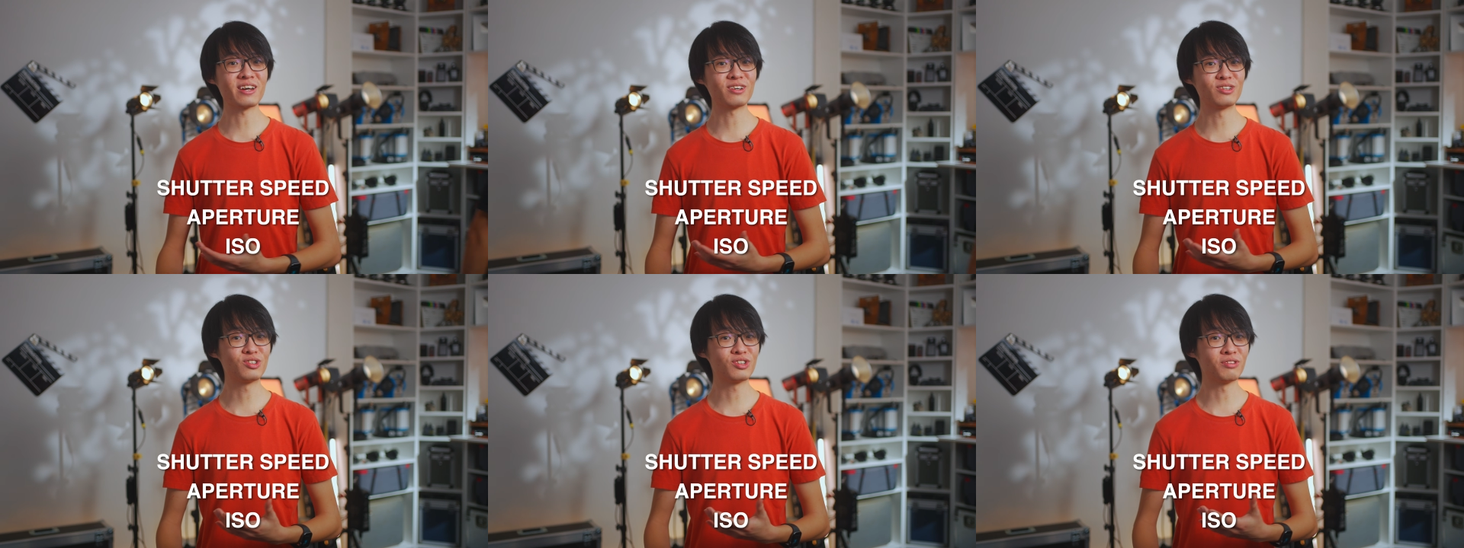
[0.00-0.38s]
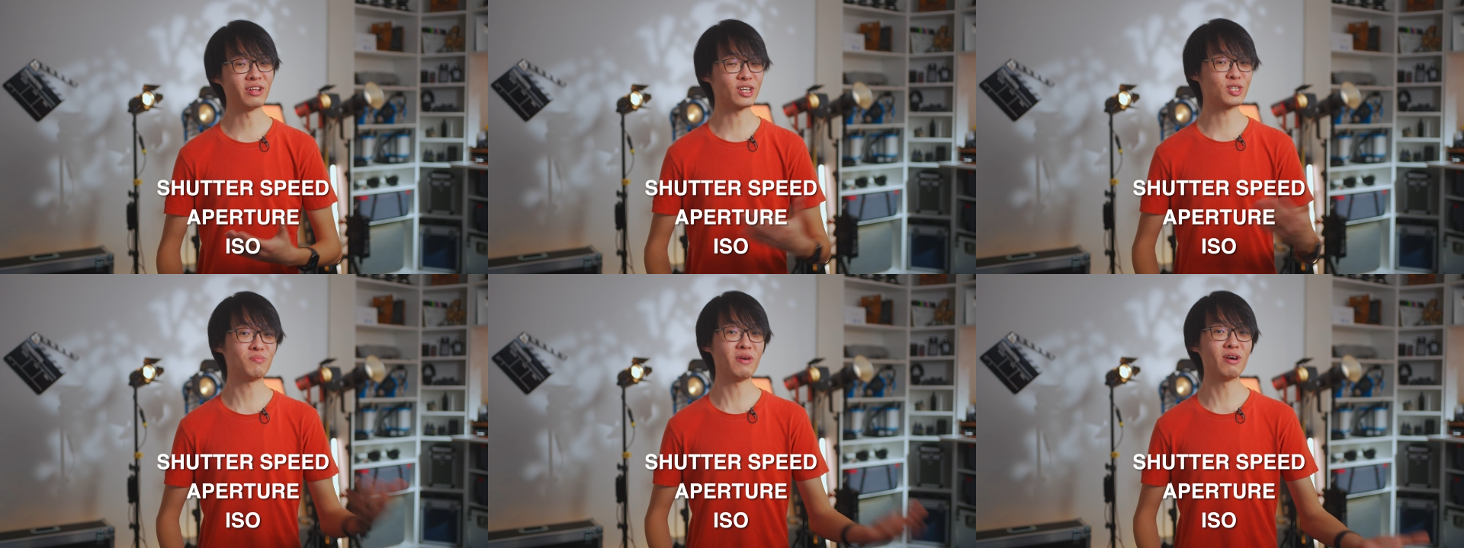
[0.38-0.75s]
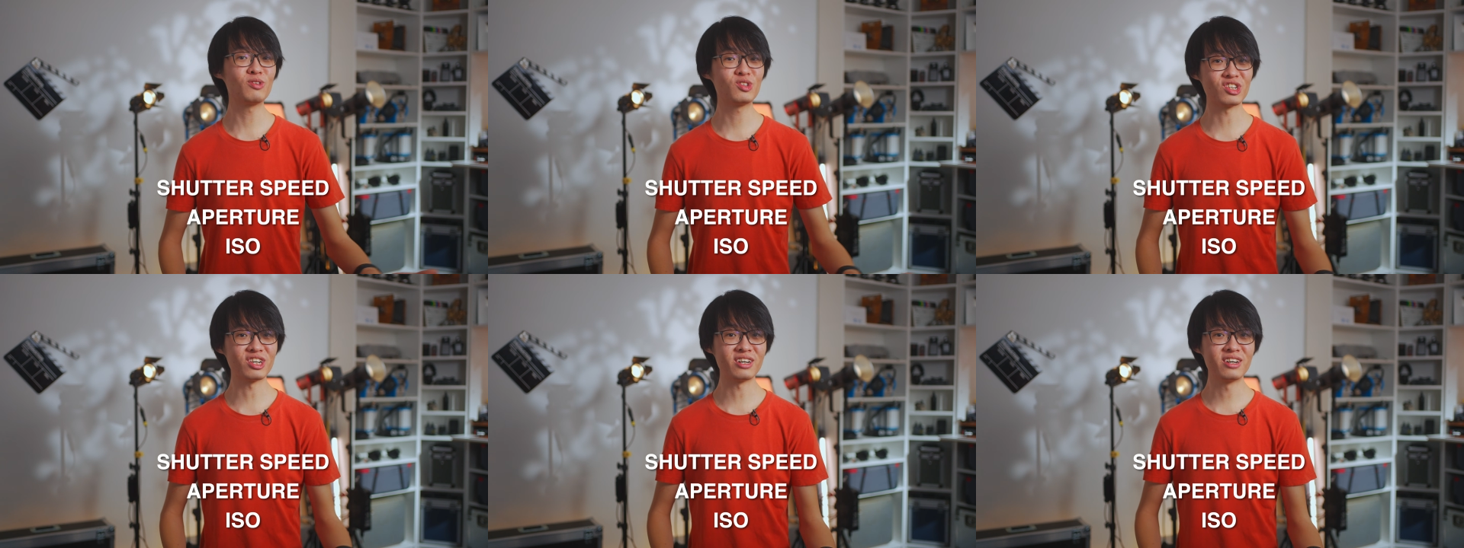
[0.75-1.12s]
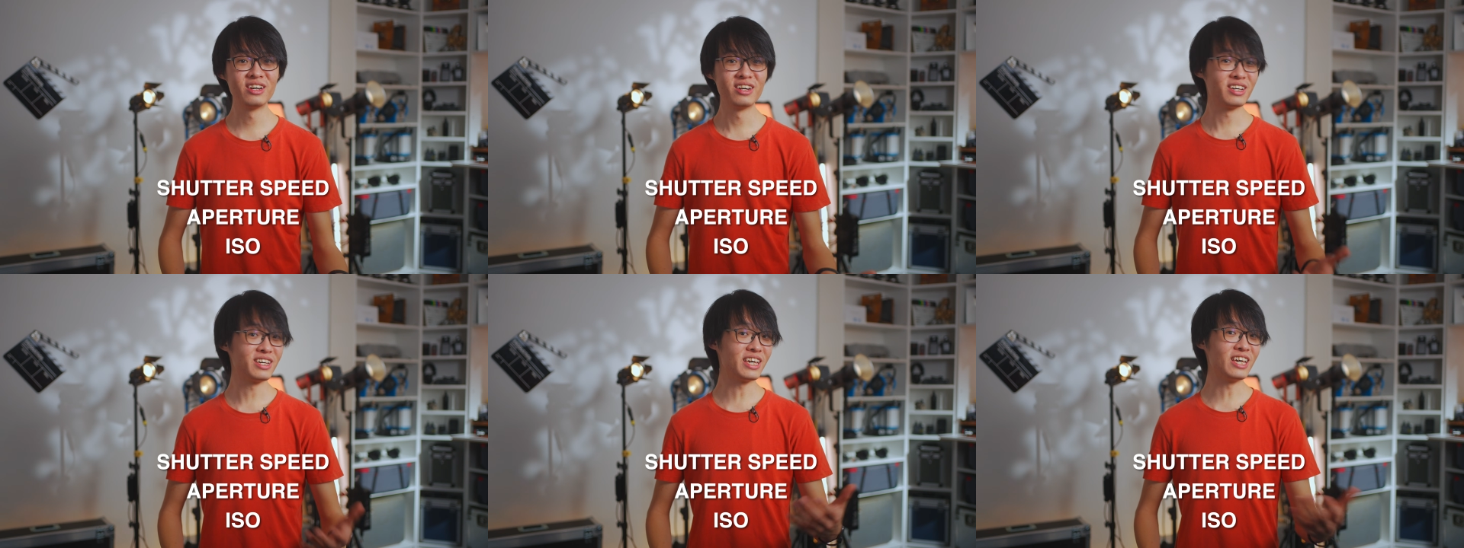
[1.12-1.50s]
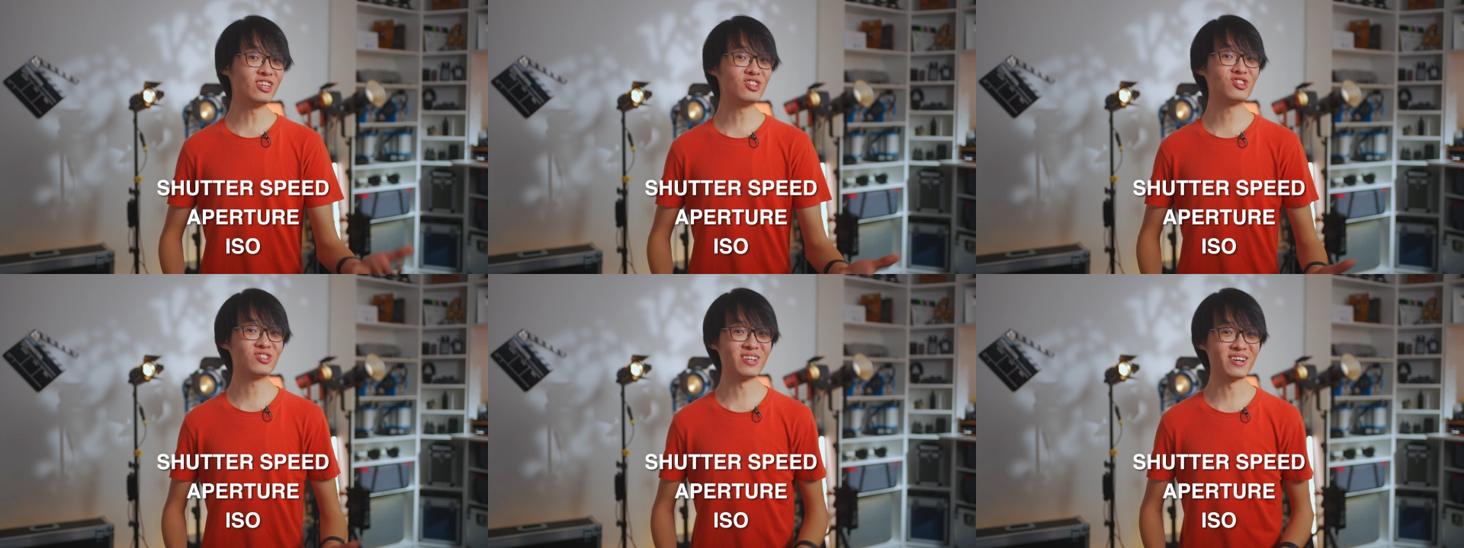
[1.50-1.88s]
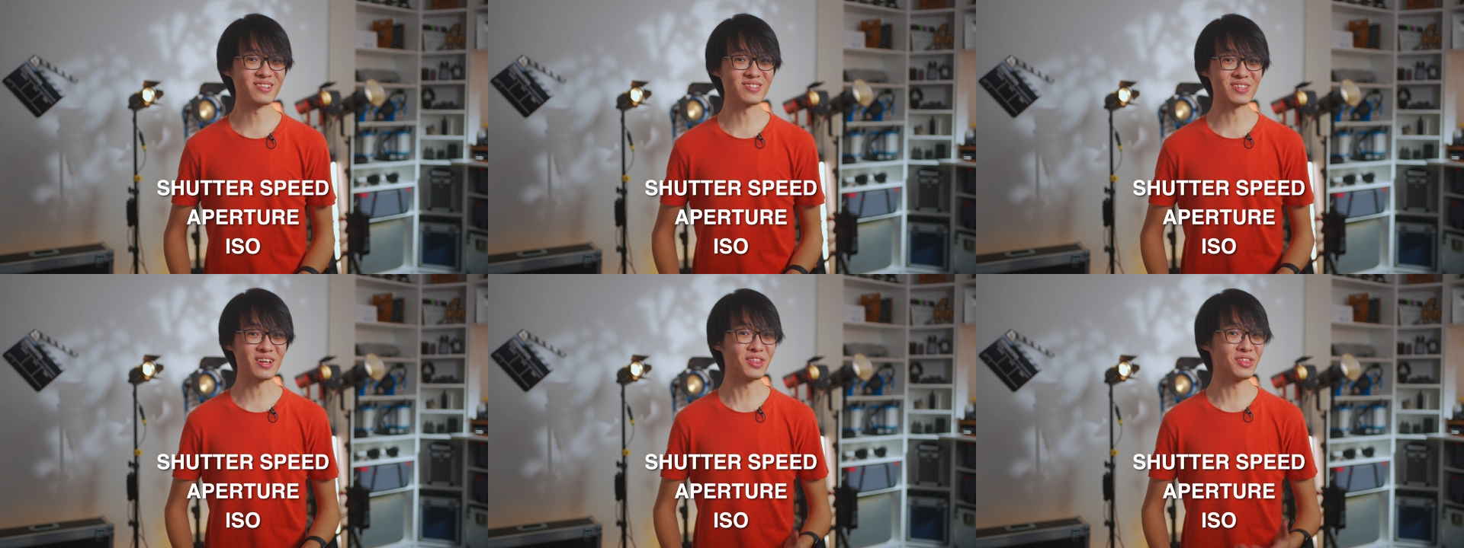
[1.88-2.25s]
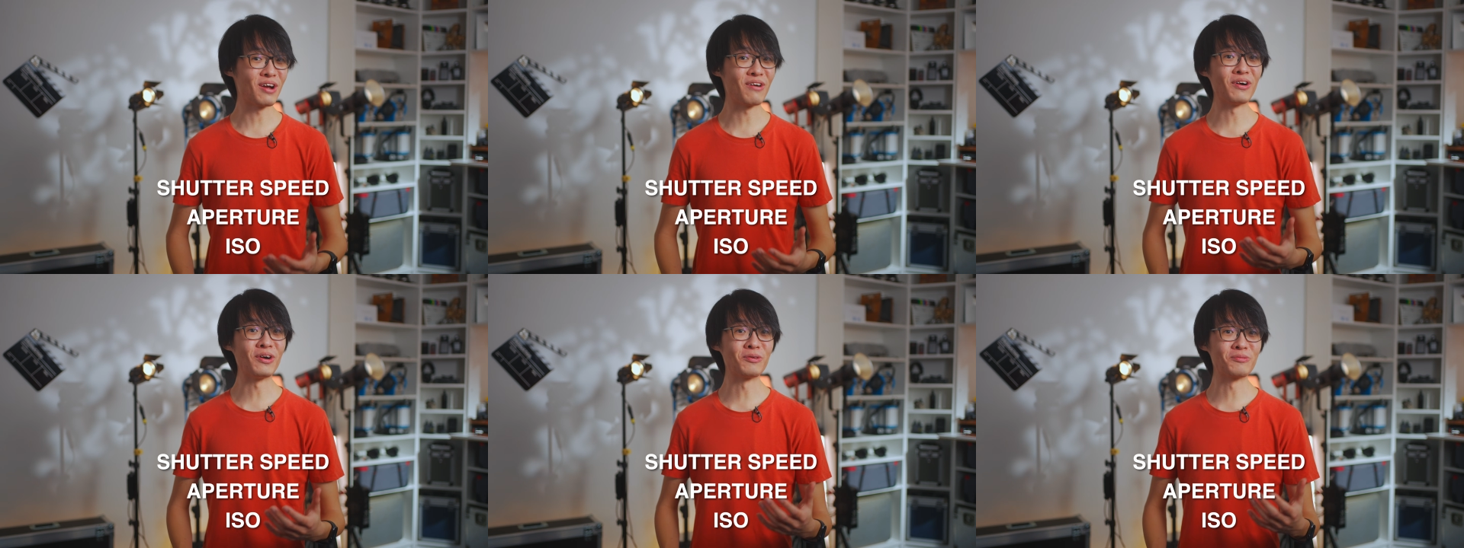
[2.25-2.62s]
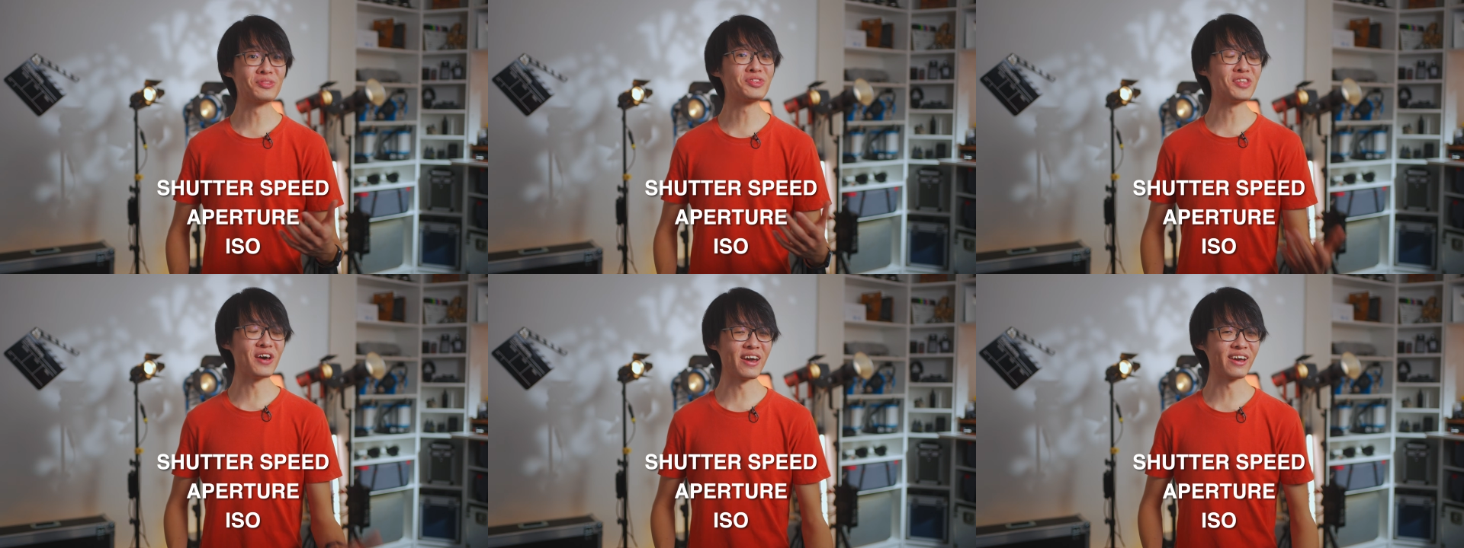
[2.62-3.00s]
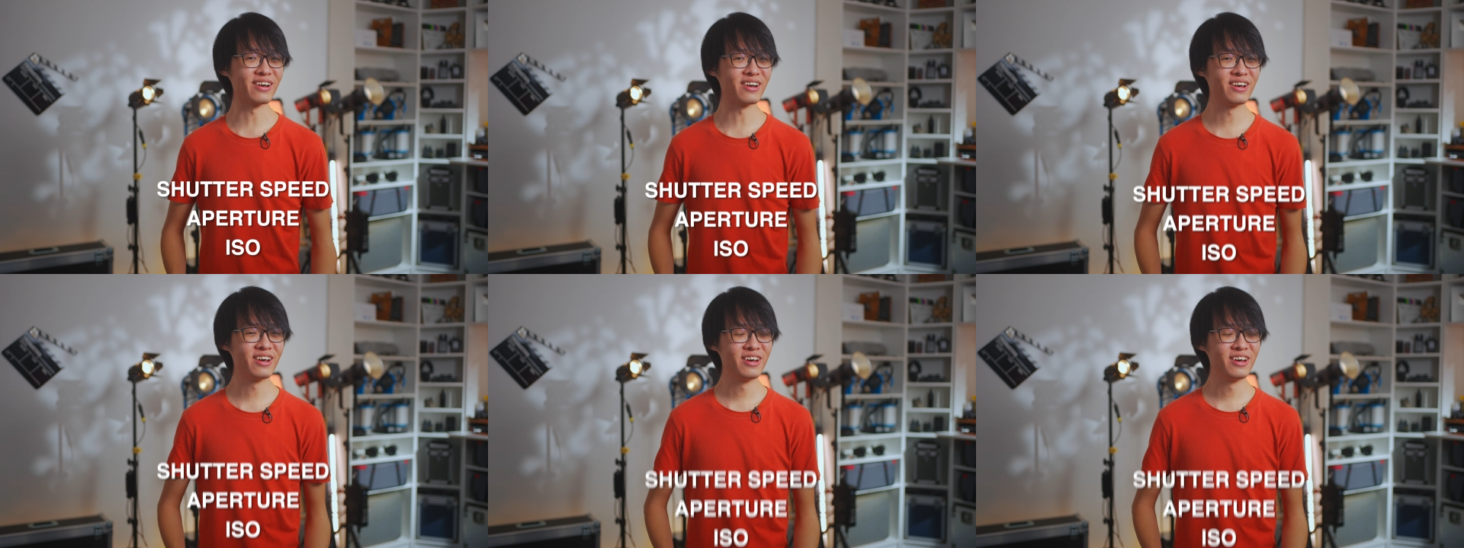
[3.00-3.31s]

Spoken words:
control exposure, each does their own thing.